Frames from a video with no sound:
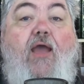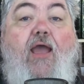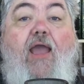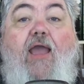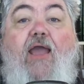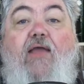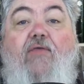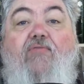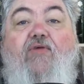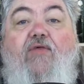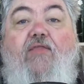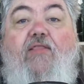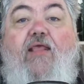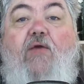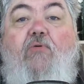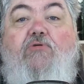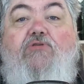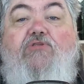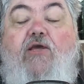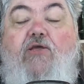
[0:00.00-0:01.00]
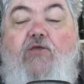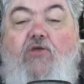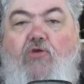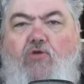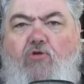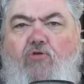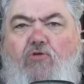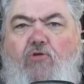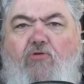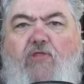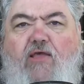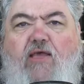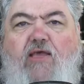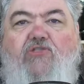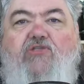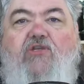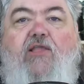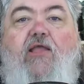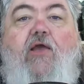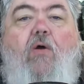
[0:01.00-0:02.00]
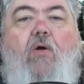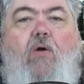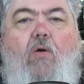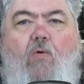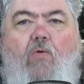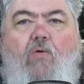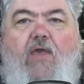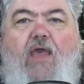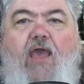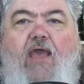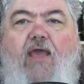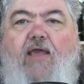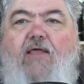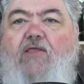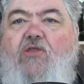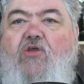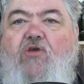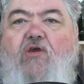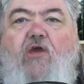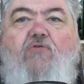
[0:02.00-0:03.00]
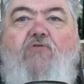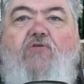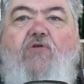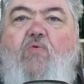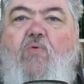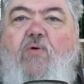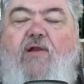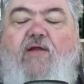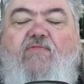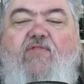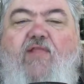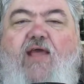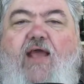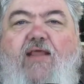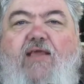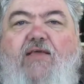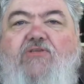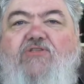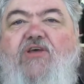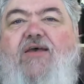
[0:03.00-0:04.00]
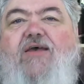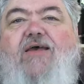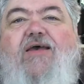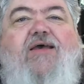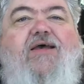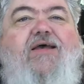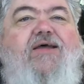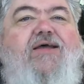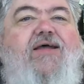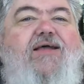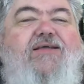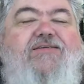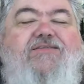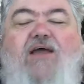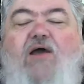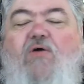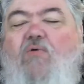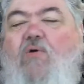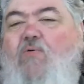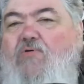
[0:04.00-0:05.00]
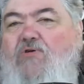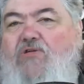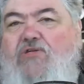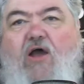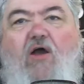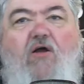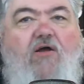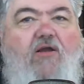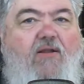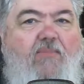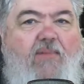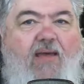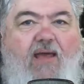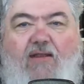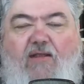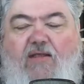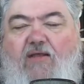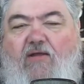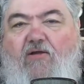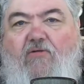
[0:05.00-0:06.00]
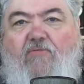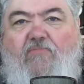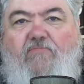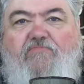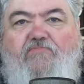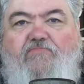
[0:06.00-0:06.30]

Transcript: And then they would tell you, you do this, and they, okay, and then you go do whatever that is. That's not what we're talking about here.